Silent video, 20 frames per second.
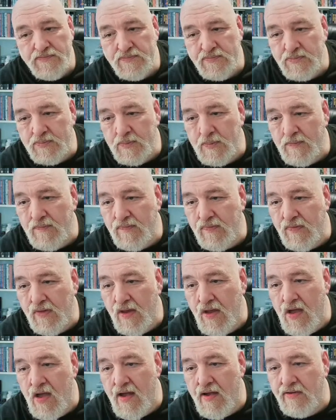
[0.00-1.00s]
that's awesome.
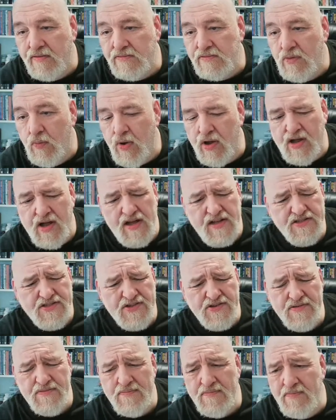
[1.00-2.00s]
I'm glad the
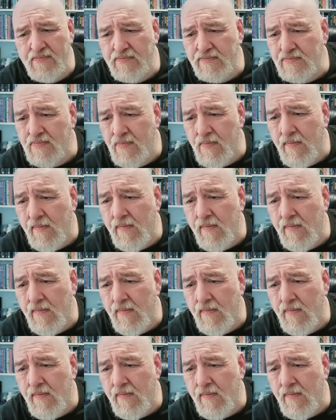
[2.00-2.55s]
concert was good.